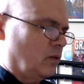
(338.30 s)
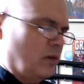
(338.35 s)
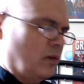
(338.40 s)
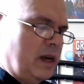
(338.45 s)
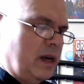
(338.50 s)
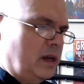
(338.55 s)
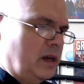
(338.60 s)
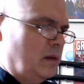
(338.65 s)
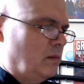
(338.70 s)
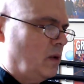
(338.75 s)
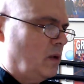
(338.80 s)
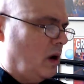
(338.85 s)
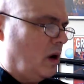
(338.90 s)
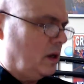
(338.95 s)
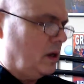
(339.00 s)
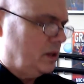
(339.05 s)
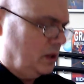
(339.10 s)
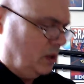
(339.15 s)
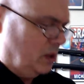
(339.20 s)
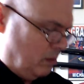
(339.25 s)
random
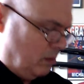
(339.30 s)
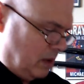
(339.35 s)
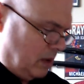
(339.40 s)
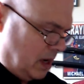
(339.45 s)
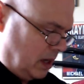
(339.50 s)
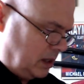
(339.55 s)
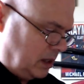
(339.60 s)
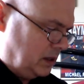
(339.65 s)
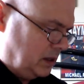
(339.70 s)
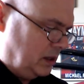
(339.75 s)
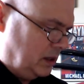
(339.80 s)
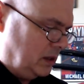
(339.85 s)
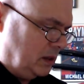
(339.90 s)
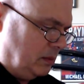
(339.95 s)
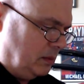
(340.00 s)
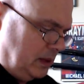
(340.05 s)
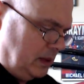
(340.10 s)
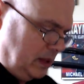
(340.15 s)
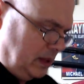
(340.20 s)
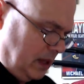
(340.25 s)
Costco box. How
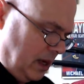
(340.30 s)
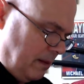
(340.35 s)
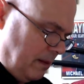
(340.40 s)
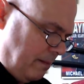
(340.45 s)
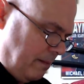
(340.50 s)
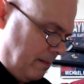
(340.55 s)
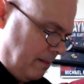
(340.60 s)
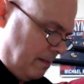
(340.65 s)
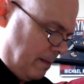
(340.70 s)
about that?